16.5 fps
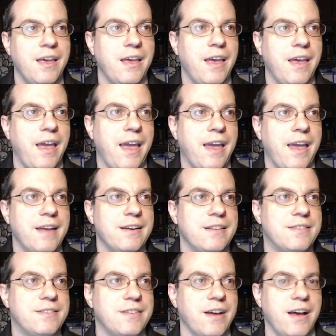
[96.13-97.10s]
and
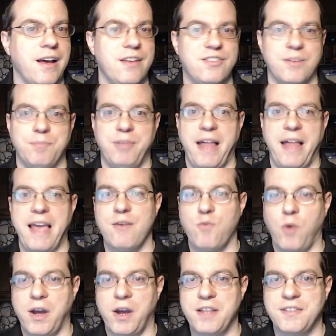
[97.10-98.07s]
it's uh, it's a black and
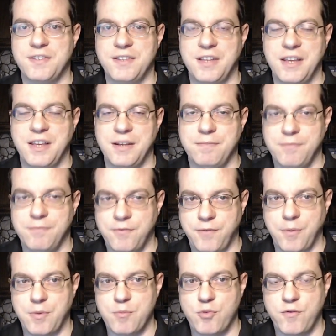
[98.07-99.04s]
white scene
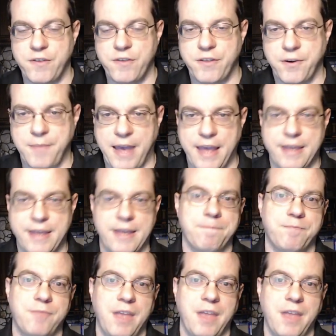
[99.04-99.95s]
from the movie they're making,